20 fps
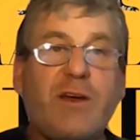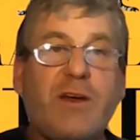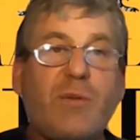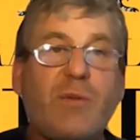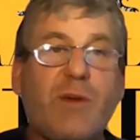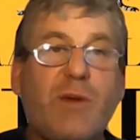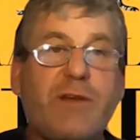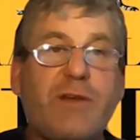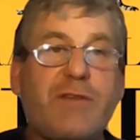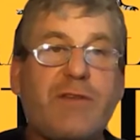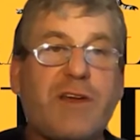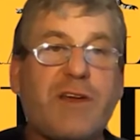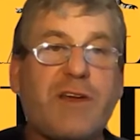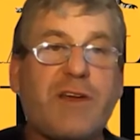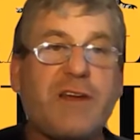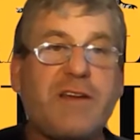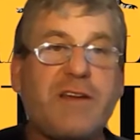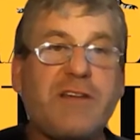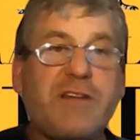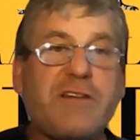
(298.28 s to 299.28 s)
But if the
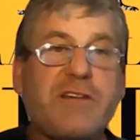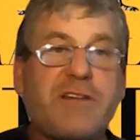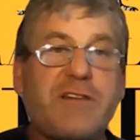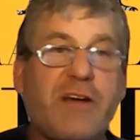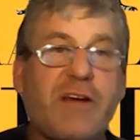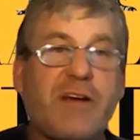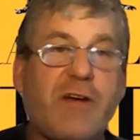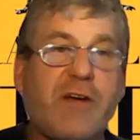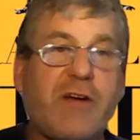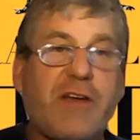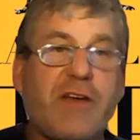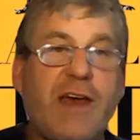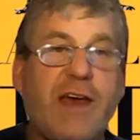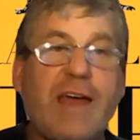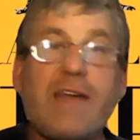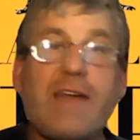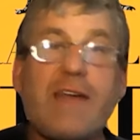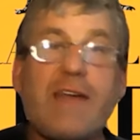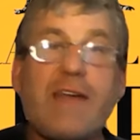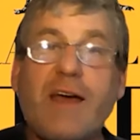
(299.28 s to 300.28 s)
conditions are
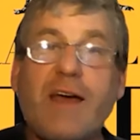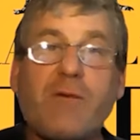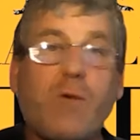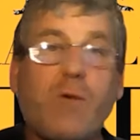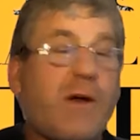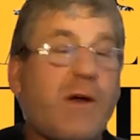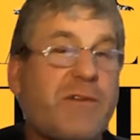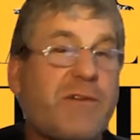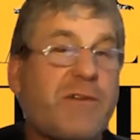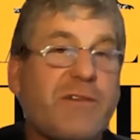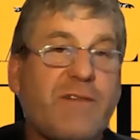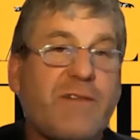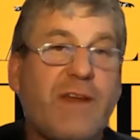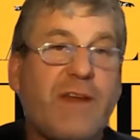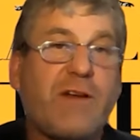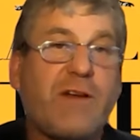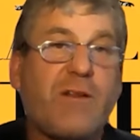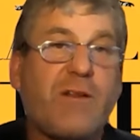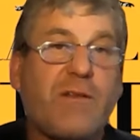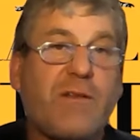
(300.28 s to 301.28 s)
okay, they won't.
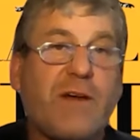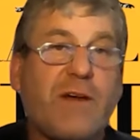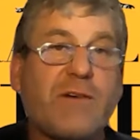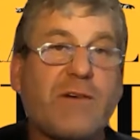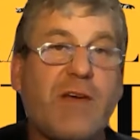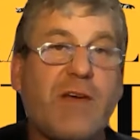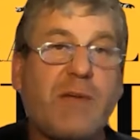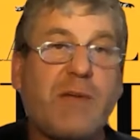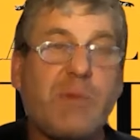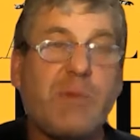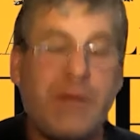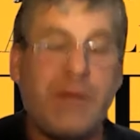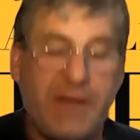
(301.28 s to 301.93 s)
They'll, they'll keep them in